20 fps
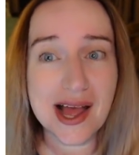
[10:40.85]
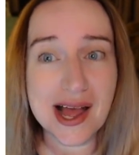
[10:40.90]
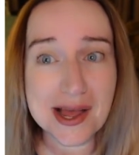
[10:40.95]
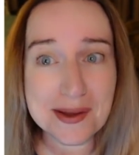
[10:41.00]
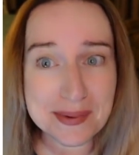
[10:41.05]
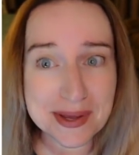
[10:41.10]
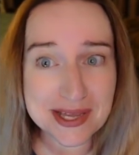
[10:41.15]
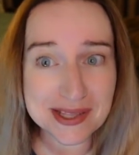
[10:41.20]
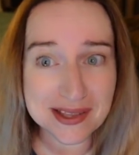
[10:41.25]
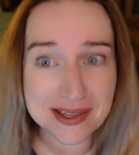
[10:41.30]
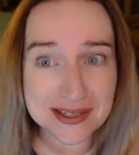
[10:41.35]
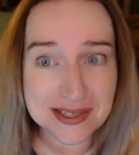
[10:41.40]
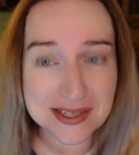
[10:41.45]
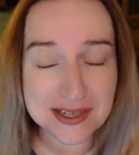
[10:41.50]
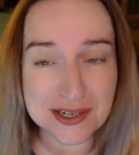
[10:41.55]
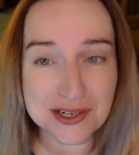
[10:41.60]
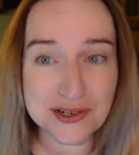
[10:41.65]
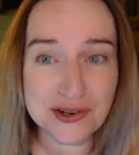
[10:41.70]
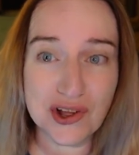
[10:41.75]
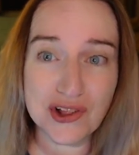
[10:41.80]
I paid less
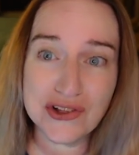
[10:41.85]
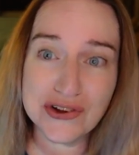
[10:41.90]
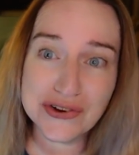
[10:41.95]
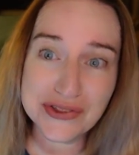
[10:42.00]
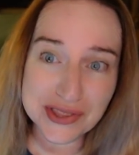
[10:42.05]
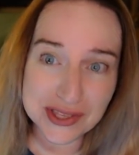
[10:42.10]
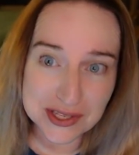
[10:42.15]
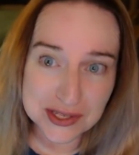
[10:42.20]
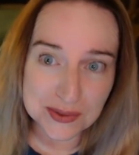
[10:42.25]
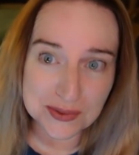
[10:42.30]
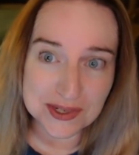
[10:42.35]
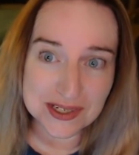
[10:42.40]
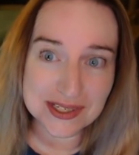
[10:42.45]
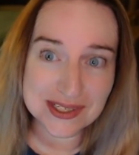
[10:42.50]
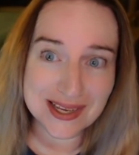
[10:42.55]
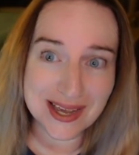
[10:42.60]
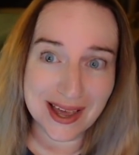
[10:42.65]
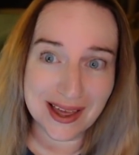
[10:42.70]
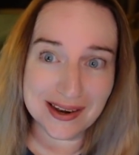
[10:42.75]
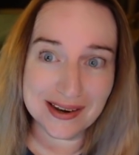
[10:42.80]
than a dollar. This one is
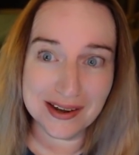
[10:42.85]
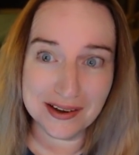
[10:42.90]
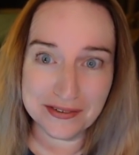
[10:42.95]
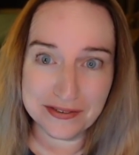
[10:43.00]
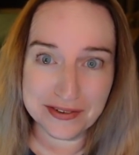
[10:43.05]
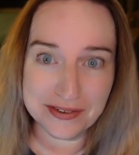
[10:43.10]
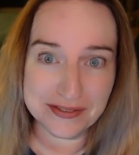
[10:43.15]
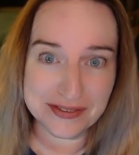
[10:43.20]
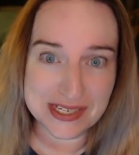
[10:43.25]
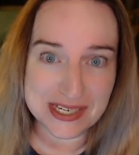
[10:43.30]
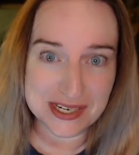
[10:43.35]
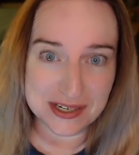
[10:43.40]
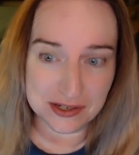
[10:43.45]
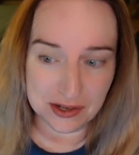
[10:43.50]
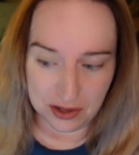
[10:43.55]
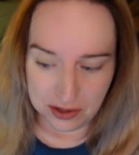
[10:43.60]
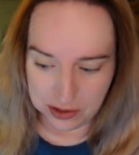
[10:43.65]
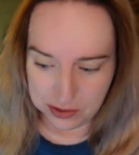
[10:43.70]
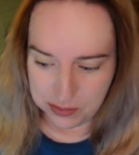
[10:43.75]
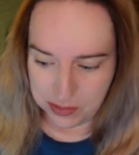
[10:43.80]
again a fifteen
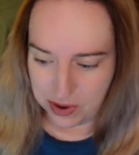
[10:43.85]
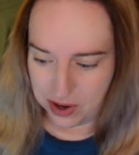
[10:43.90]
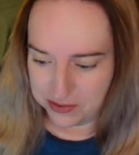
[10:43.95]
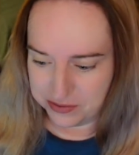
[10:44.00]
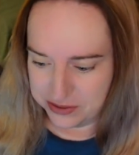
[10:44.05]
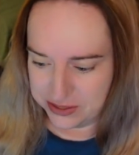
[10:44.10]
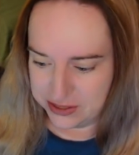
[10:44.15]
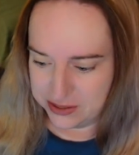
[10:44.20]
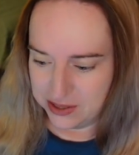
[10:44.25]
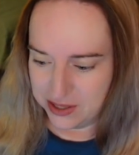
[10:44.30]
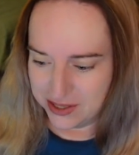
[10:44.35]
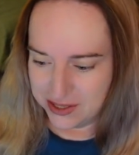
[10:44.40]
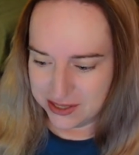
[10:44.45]
dollar profit.